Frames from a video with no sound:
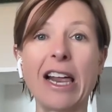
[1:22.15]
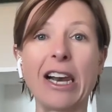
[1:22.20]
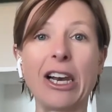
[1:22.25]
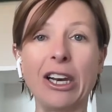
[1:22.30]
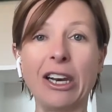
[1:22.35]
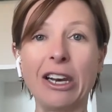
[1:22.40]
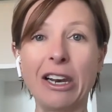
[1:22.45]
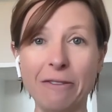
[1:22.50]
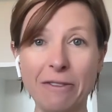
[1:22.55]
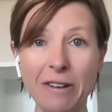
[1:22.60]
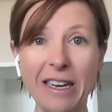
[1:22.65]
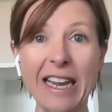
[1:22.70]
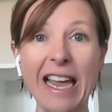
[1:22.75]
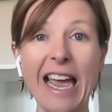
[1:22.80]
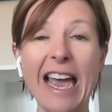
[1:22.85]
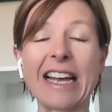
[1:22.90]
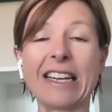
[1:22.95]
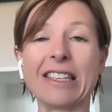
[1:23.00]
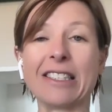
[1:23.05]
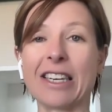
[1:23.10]
living
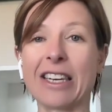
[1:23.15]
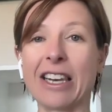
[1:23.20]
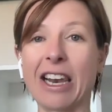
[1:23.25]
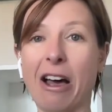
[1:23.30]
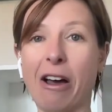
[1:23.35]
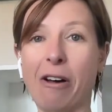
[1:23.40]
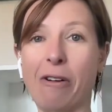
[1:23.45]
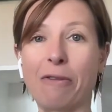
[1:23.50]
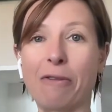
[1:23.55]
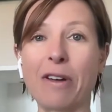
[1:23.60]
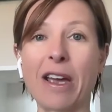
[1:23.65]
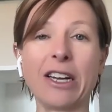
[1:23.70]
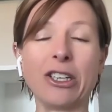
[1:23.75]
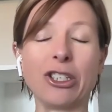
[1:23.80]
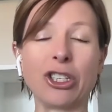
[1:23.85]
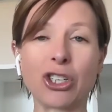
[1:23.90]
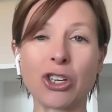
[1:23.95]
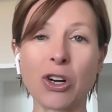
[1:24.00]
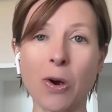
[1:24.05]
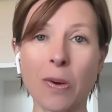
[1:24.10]
as love, and
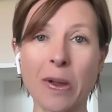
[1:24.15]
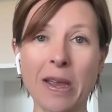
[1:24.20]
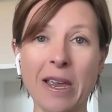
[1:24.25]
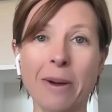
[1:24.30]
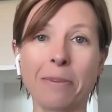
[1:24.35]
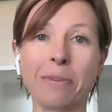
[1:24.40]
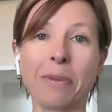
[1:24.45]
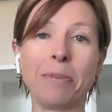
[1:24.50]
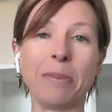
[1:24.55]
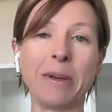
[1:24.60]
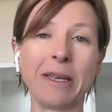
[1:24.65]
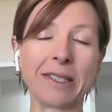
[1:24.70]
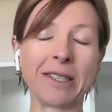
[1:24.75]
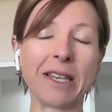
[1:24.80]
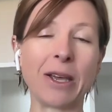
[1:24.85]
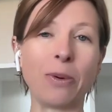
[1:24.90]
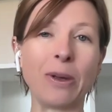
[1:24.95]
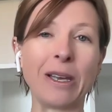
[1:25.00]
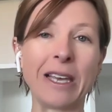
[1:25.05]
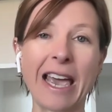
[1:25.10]
showing up the best
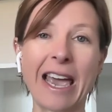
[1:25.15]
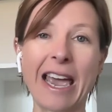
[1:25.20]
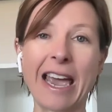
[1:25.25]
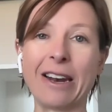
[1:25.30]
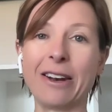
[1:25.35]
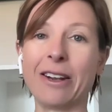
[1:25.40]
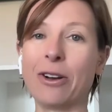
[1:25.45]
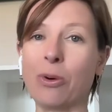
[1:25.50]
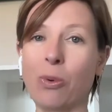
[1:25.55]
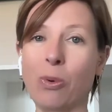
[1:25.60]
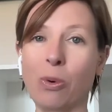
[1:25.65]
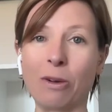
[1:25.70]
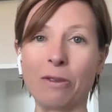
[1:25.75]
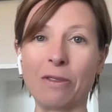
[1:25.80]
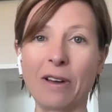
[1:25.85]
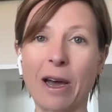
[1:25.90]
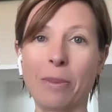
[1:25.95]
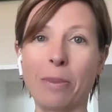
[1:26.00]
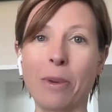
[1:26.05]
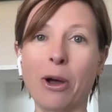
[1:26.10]
that we can in all of
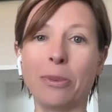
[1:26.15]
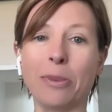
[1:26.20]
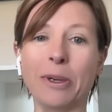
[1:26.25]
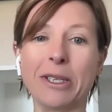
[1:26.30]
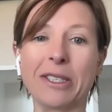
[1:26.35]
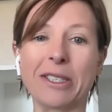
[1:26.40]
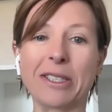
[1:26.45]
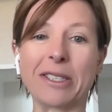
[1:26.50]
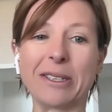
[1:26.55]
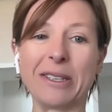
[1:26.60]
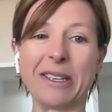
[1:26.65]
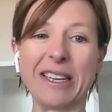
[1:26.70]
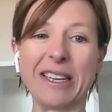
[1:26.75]
our moments.